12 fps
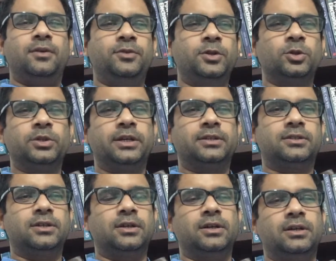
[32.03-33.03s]
We know that
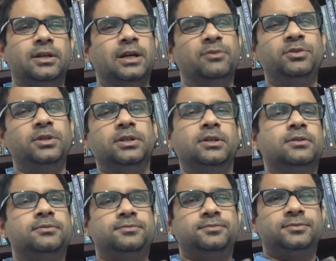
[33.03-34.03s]
every year
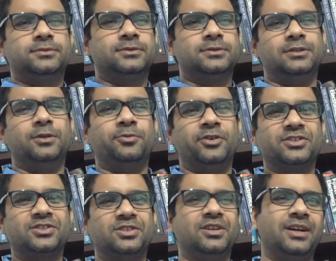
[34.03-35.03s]
in the
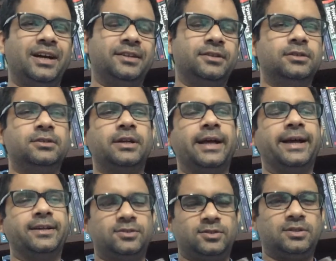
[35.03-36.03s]
first 100
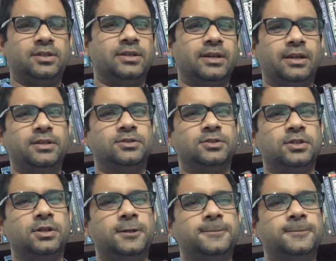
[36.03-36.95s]
ranks, at least